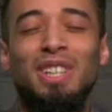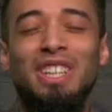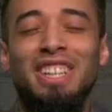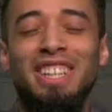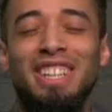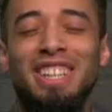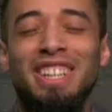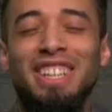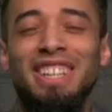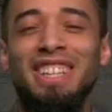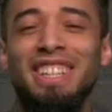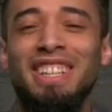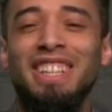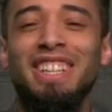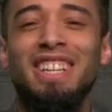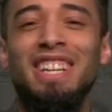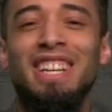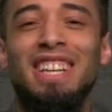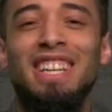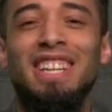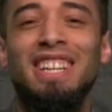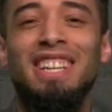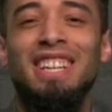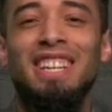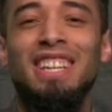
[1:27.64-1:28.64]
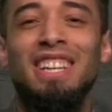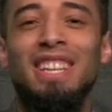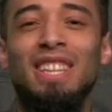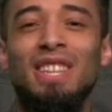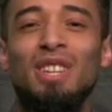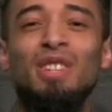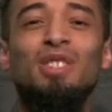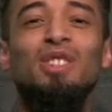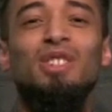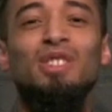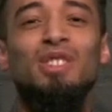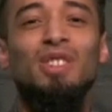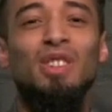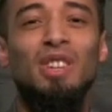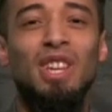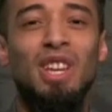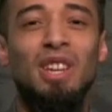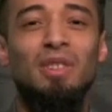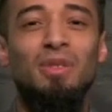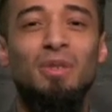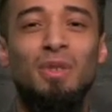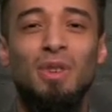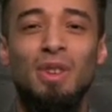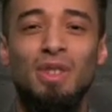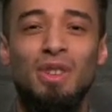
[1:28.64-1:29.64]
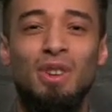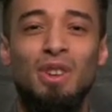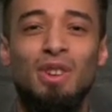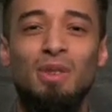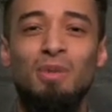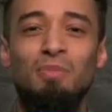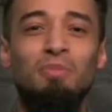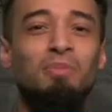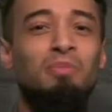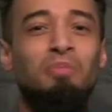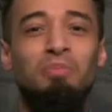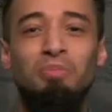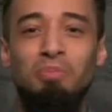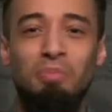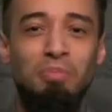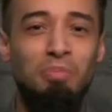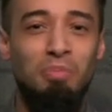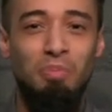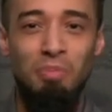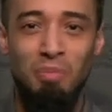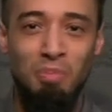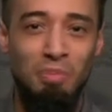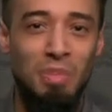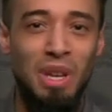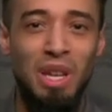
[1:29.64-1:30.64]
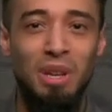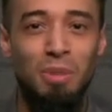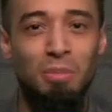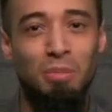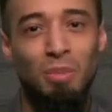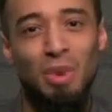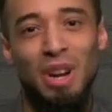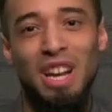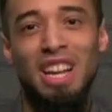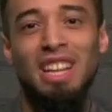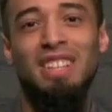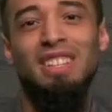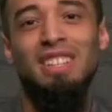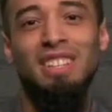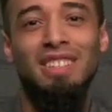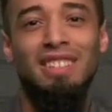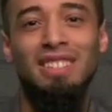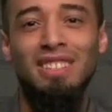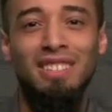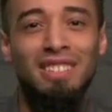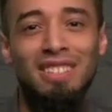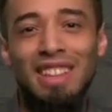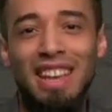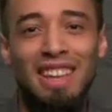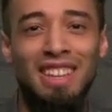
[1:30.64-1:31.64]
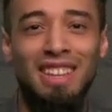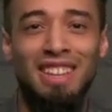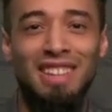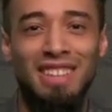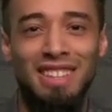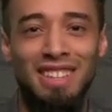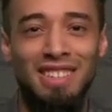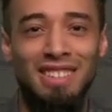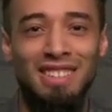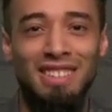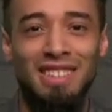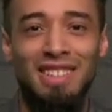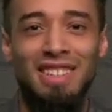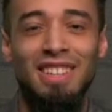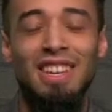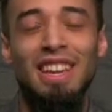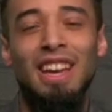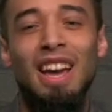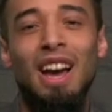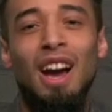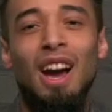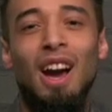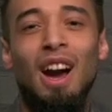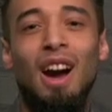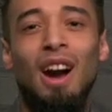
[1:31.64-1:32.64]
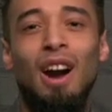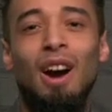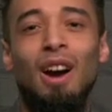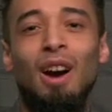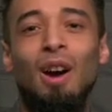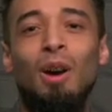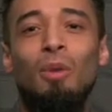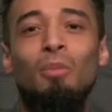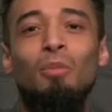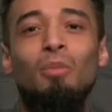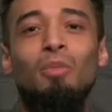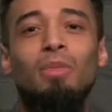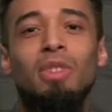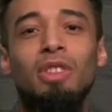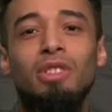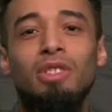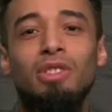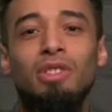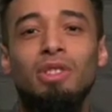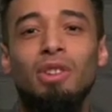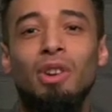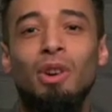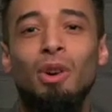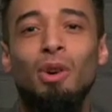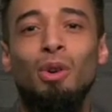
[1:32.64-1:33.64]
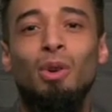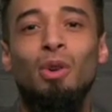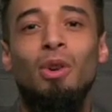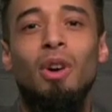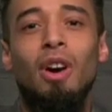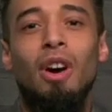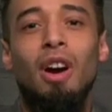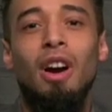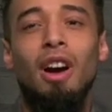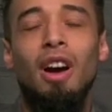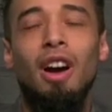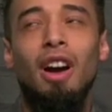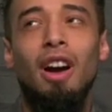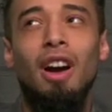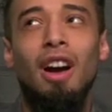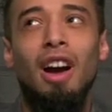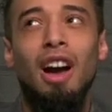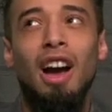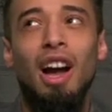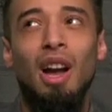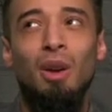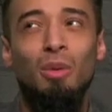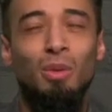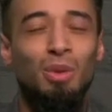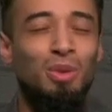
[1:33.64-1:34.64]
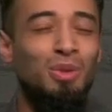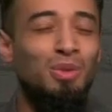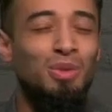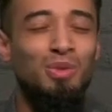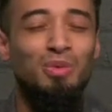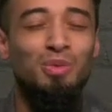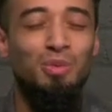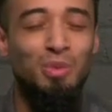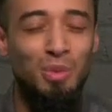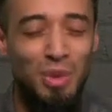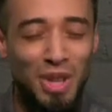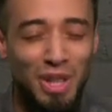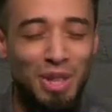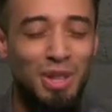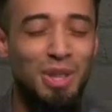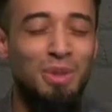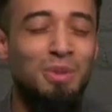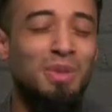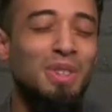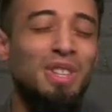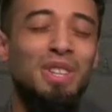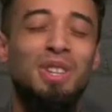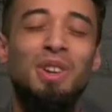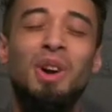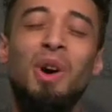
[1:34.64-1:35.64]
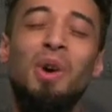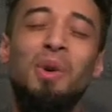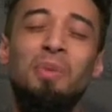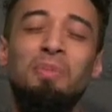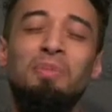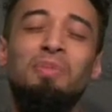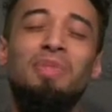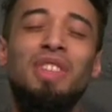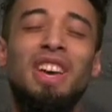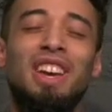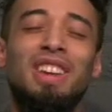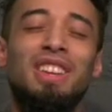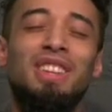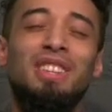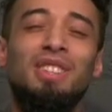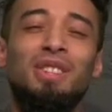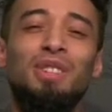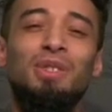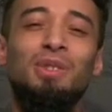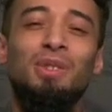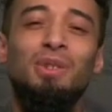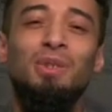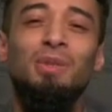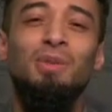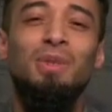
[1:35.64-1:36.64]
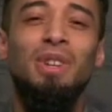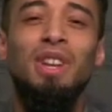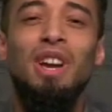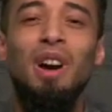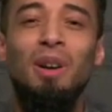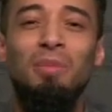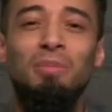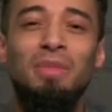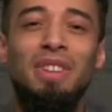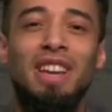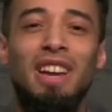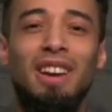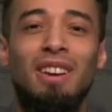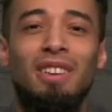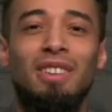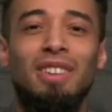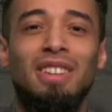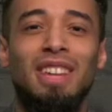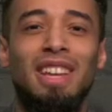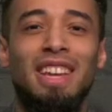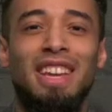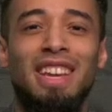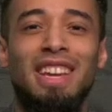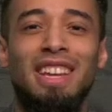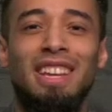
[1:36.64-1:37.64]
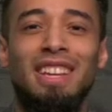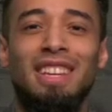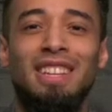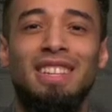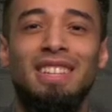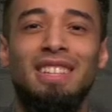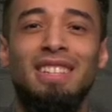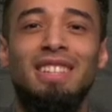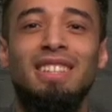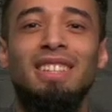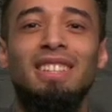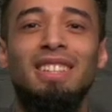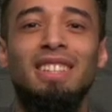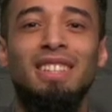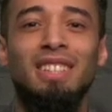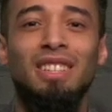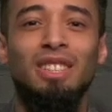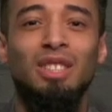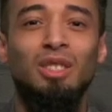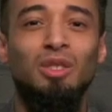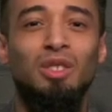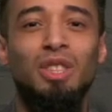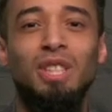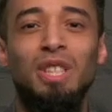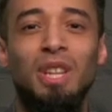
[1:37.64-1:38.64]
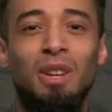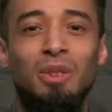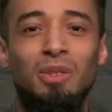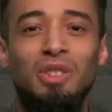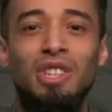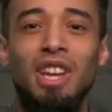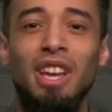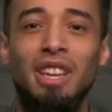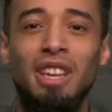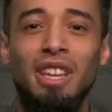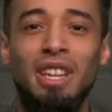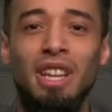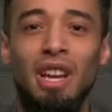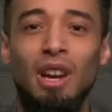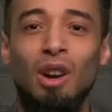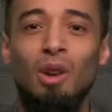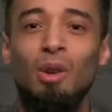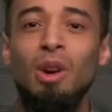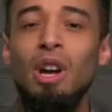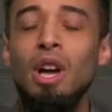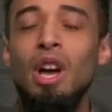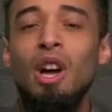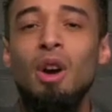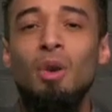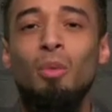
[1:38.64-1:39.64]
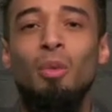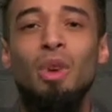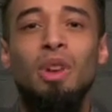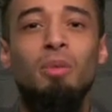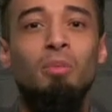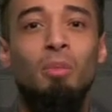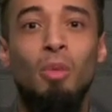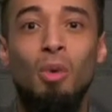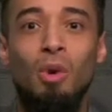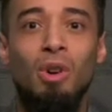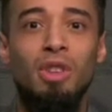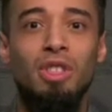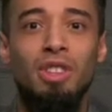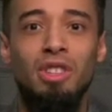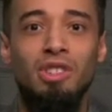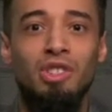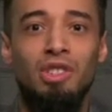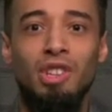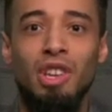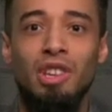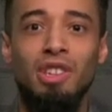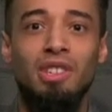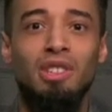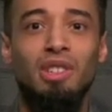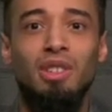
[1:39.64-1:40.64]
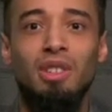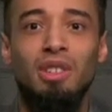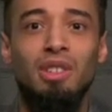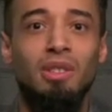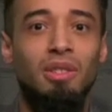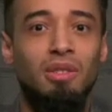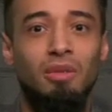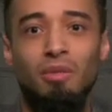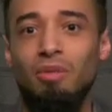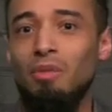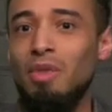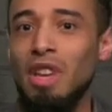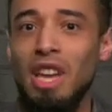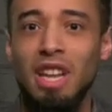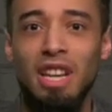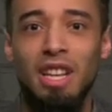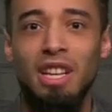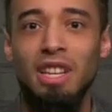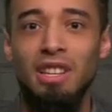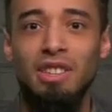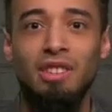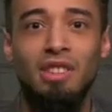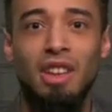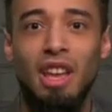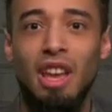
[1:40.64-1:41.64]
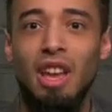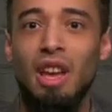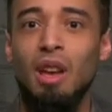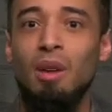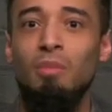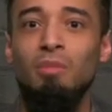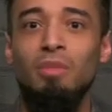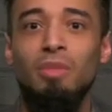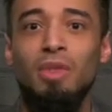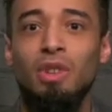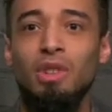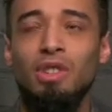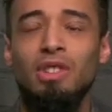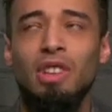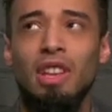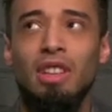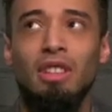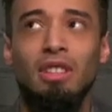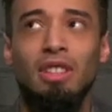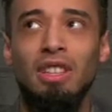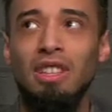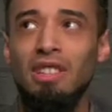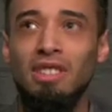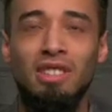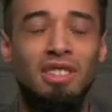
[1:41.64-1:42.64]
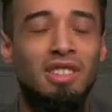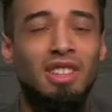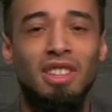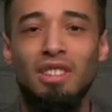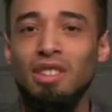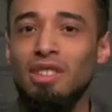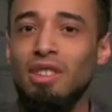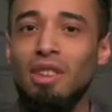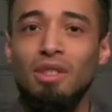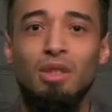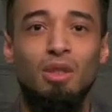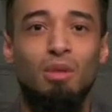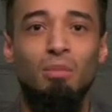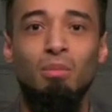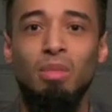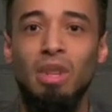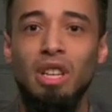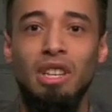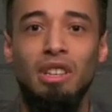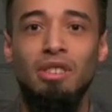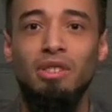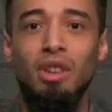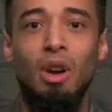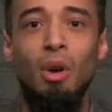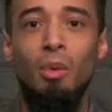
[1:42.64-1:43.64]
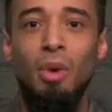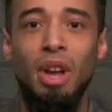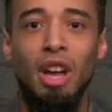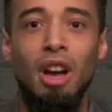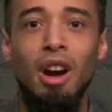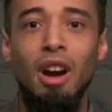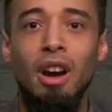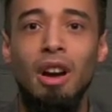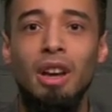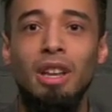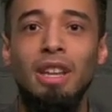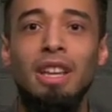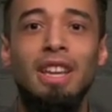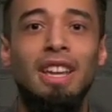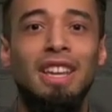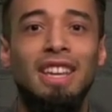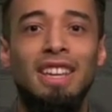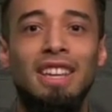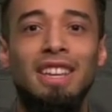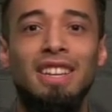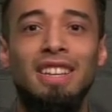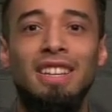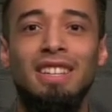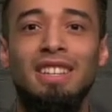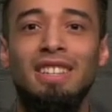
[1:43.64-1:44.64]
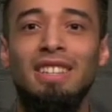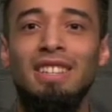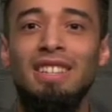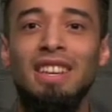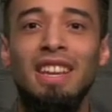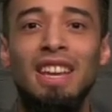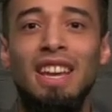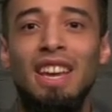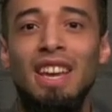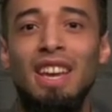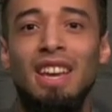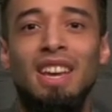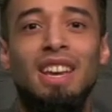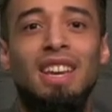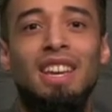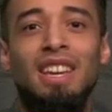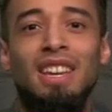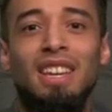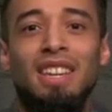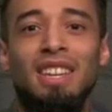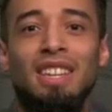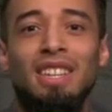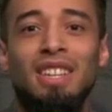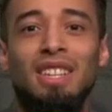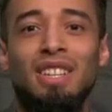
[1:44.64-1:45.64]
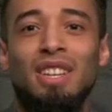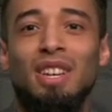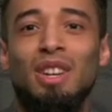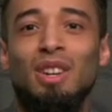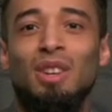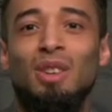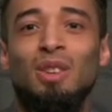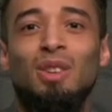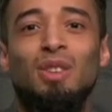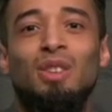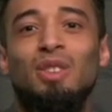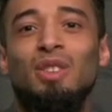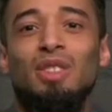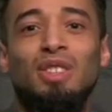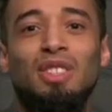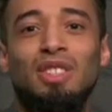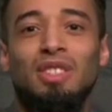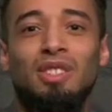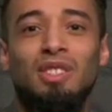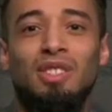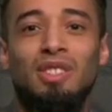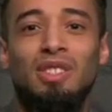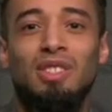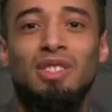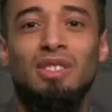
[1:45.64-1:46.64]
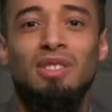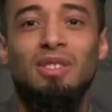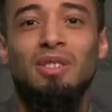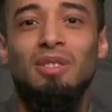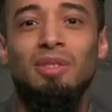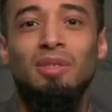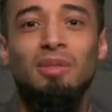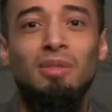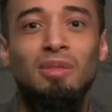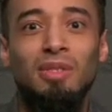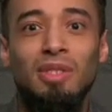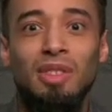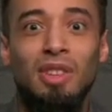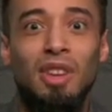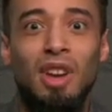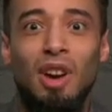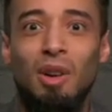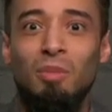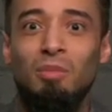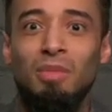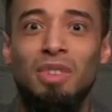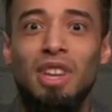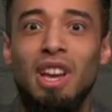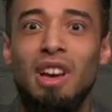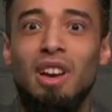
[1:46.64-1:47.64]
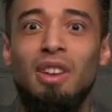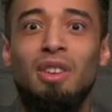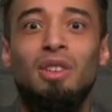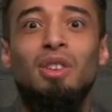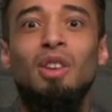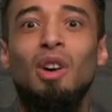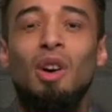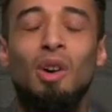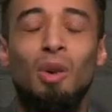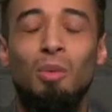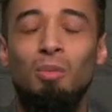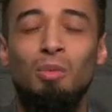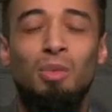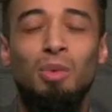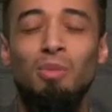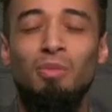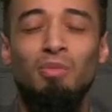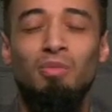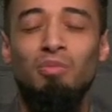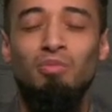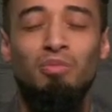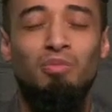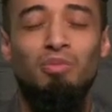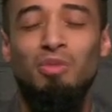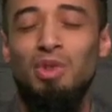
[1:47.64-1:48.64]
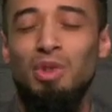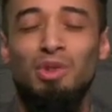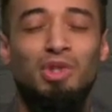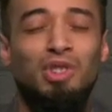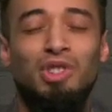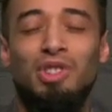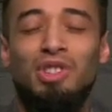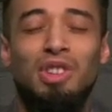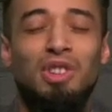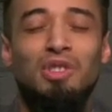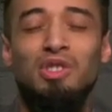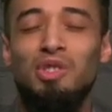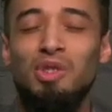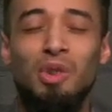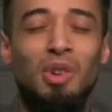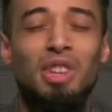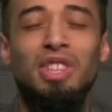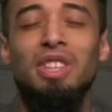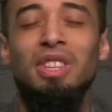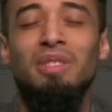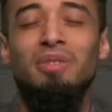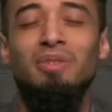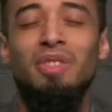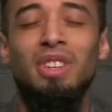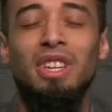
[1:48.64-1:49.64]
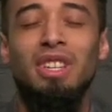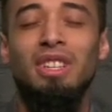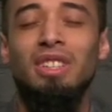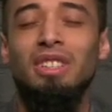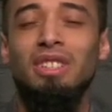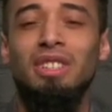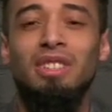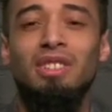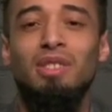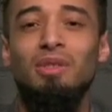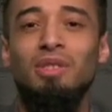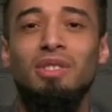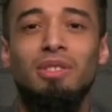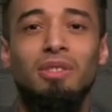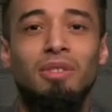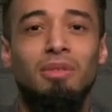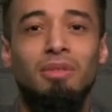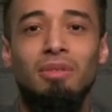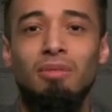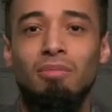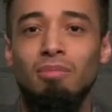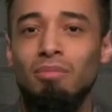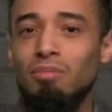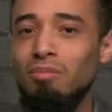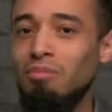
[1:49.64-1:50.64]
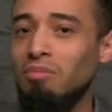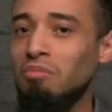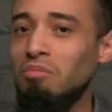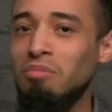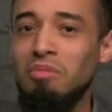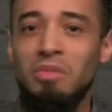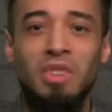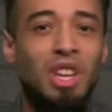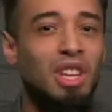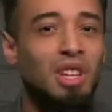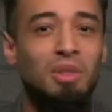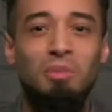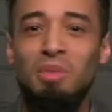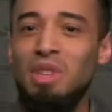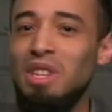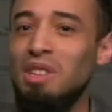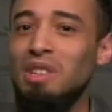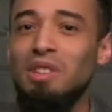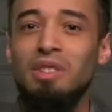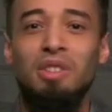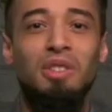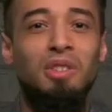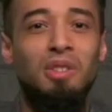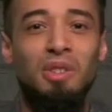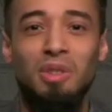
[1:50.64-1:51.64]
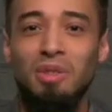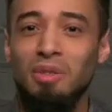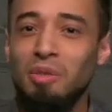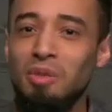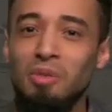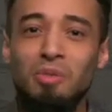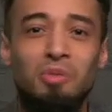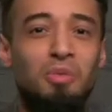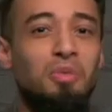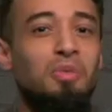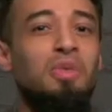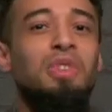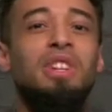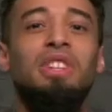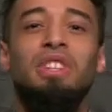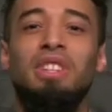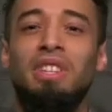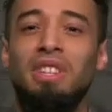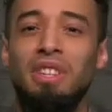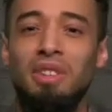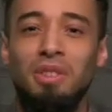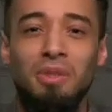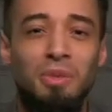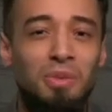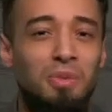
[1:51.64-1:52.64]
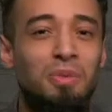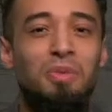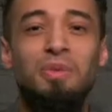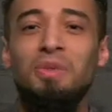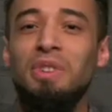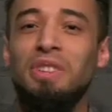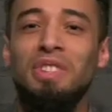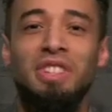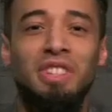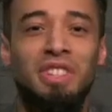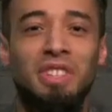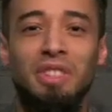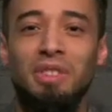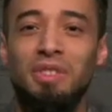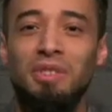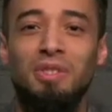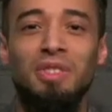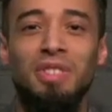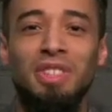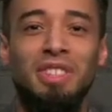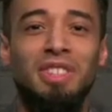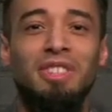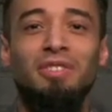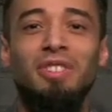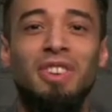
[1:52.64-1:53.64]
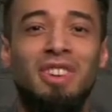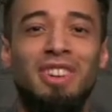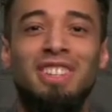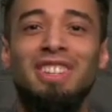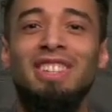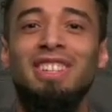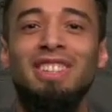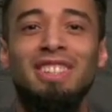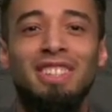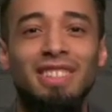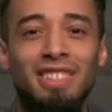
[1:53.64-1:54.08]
they're just looking for their big break to take it easy. So I would really, really hope that you would come down and, you know, check it out. We have more than just Vanity Scam. There's at least six other plays going on, and, you know, just come down and hope you just enjoy the event. It's gonna be really, really, really fun.